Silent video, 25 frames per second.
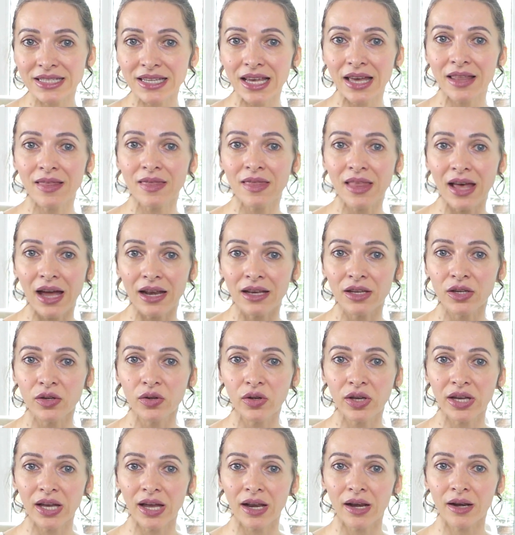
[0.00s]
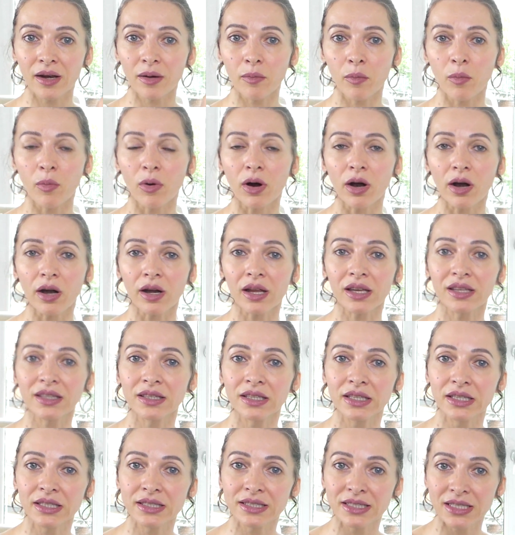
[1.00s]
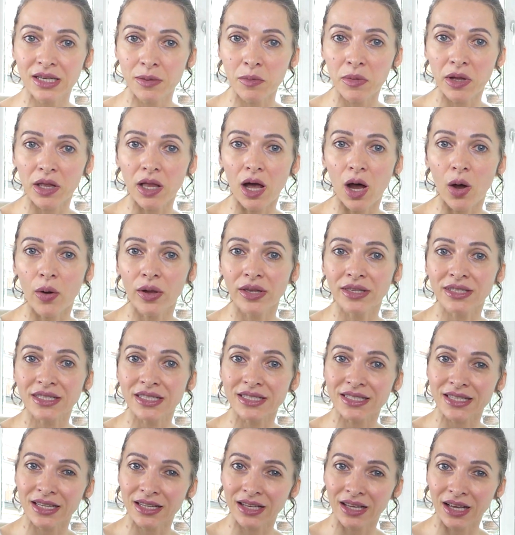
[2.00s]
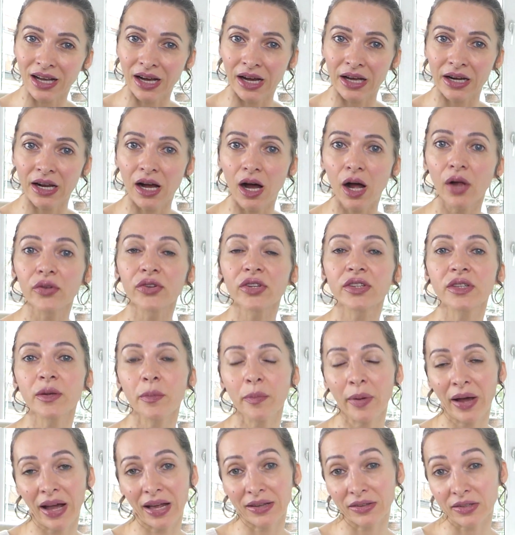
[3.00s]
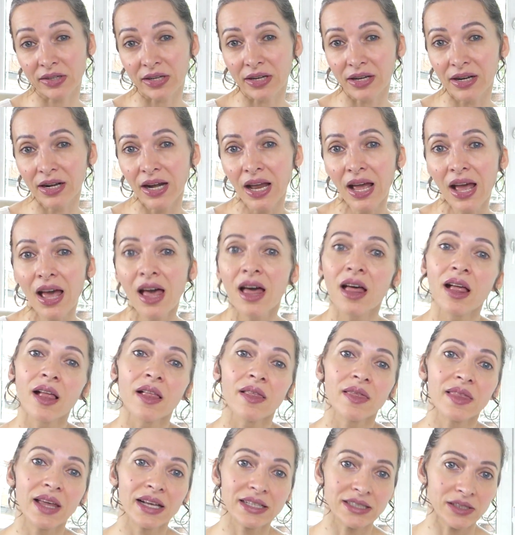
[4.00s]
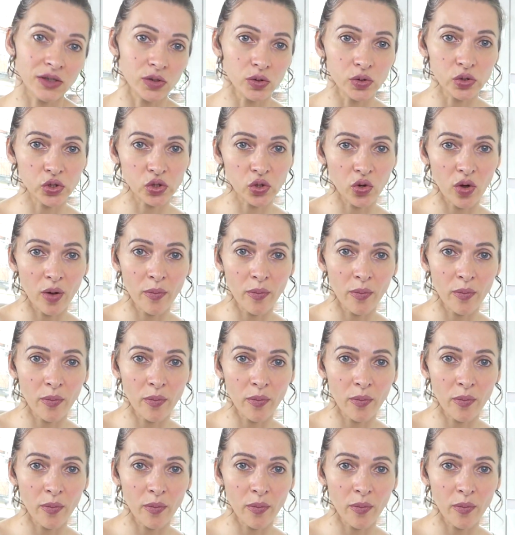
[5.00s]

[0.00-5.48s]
and then you can mark the seam allowances and cut out the pattern. That's also a